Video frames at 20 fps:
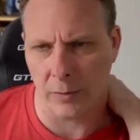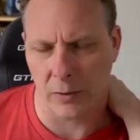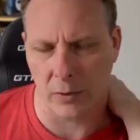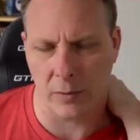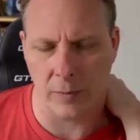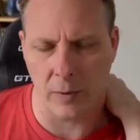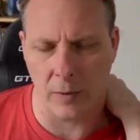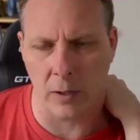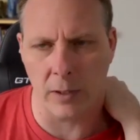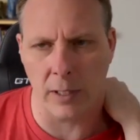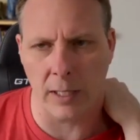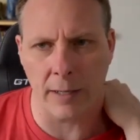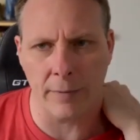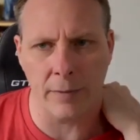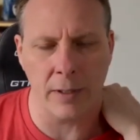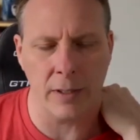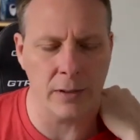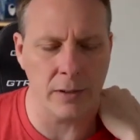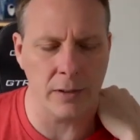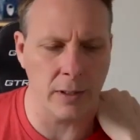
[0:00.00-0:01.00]
So if you already have
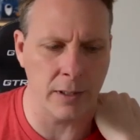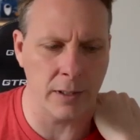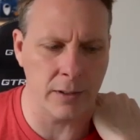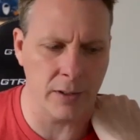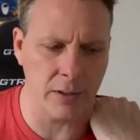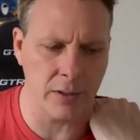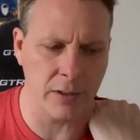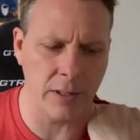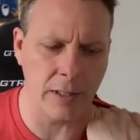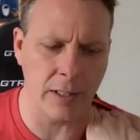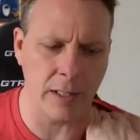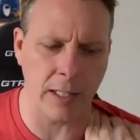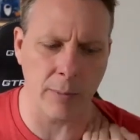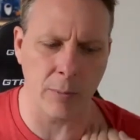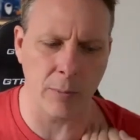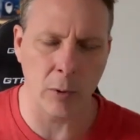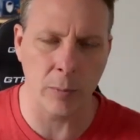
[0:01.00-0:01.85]
the existing game,